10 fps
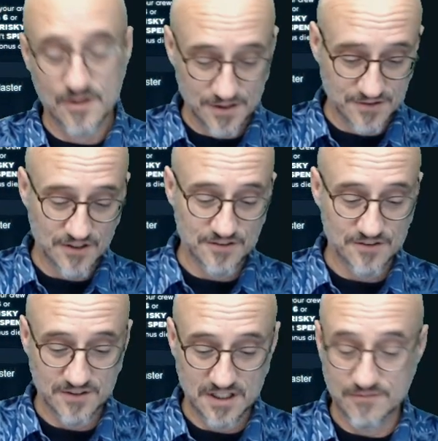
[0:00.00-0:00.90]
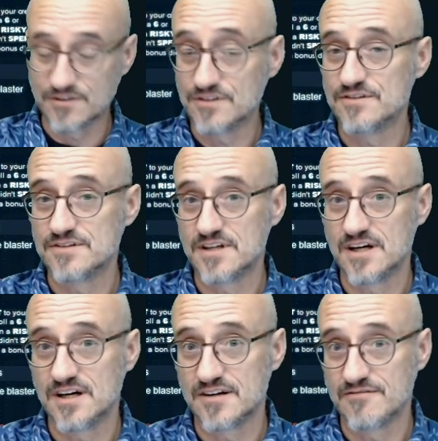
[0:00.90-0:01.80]
This also cover
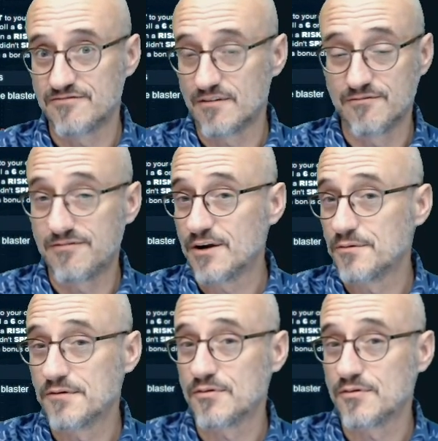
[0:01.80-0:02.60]
from firing